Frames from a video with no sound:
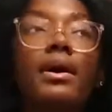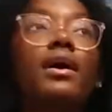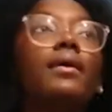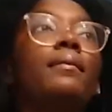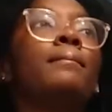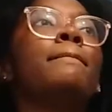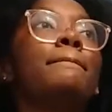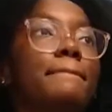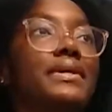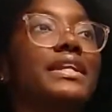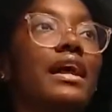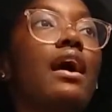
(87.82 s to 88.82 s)
Now I'm
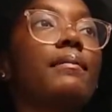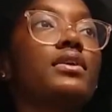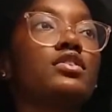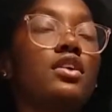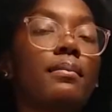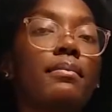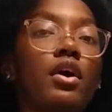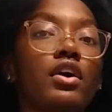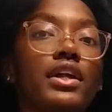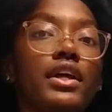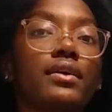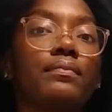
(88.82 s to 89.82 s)
gonna start
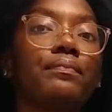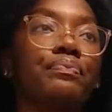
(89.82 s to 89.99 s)
parting.